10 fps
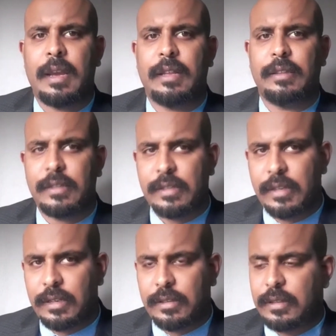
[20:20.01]
And this
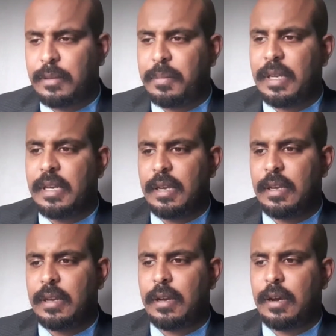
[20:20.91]
needs to be
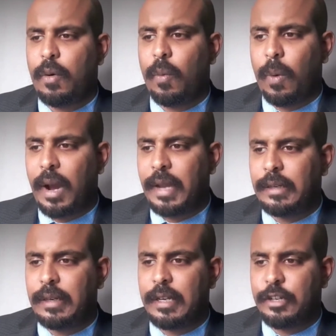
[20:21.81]

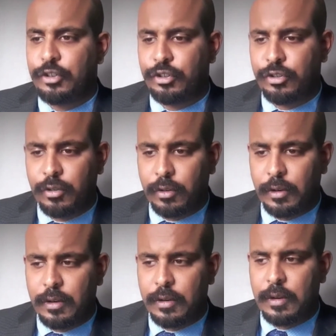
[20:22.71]
widely understood,
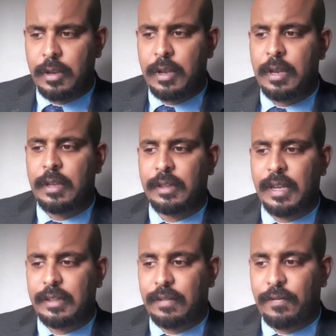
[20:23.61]

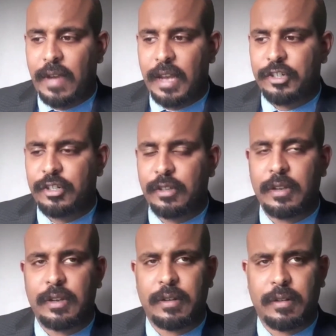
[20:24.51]
that the faction,
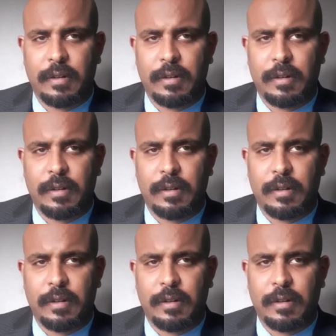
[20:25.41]
the